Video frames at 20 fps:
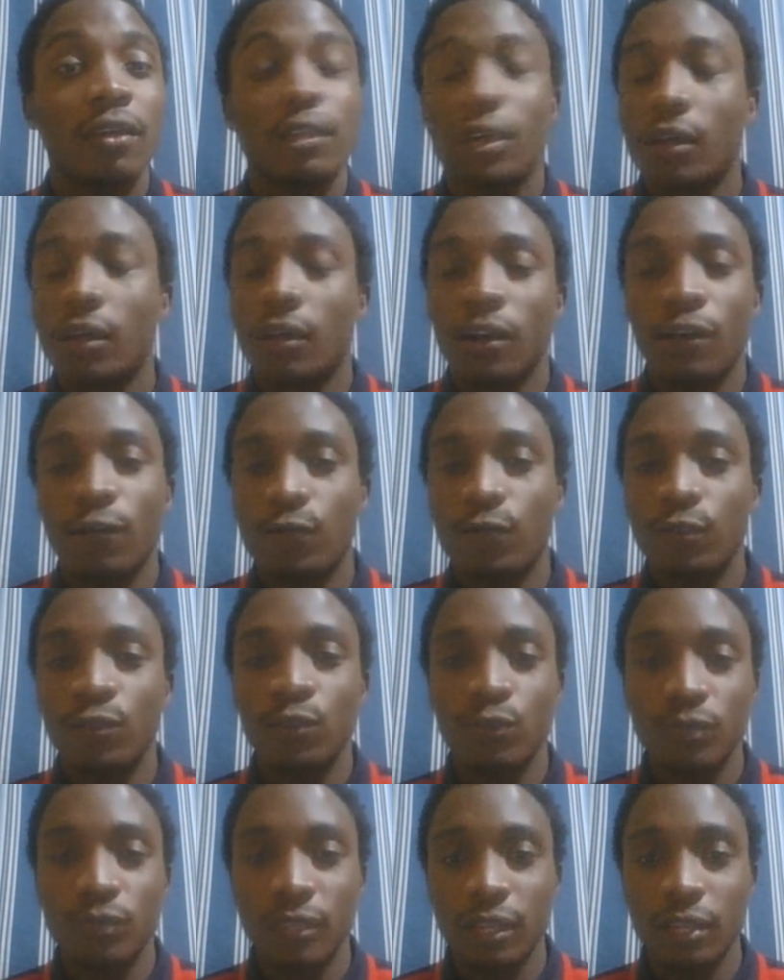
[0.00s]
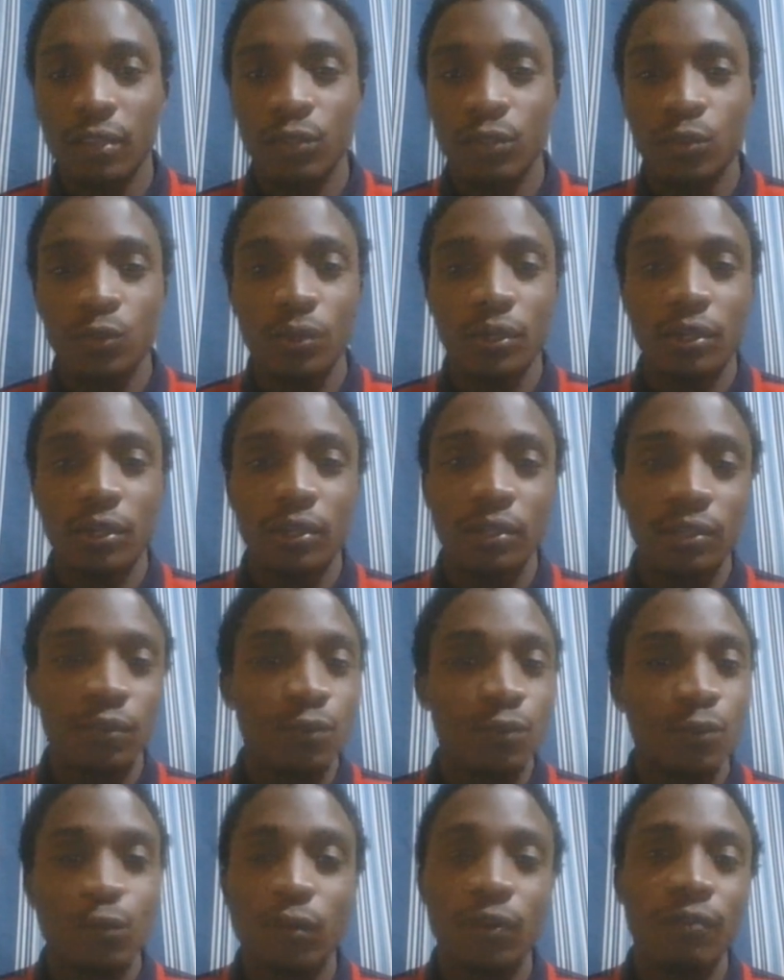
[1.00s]
yeah, avoid those girls who
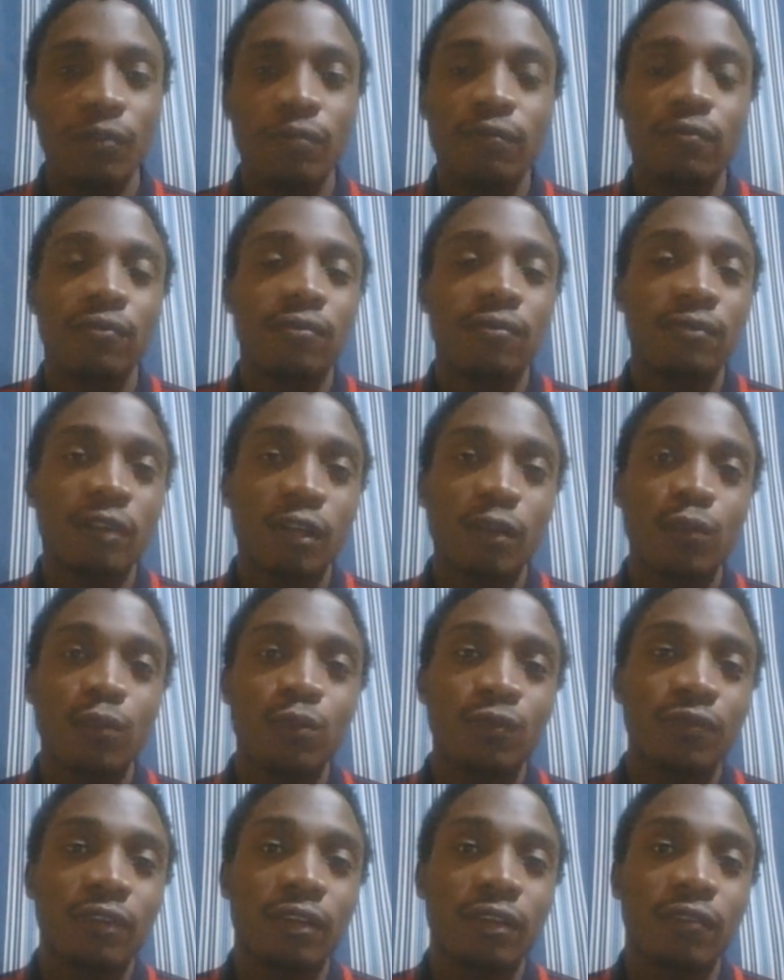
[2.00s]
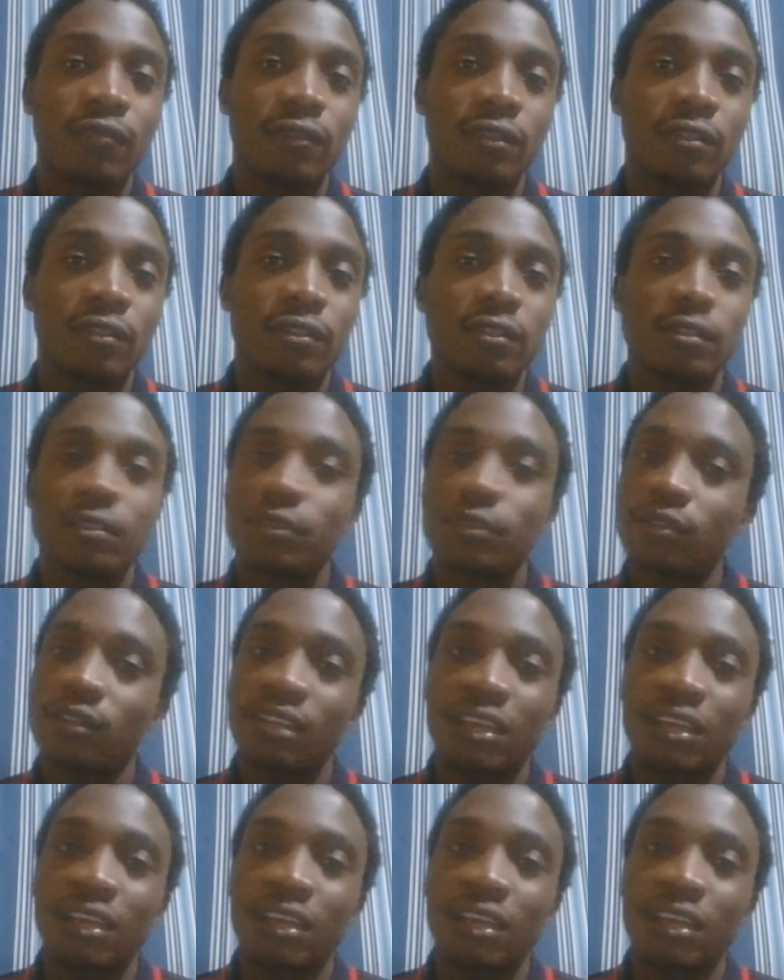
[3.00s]
have a lot of guy friends.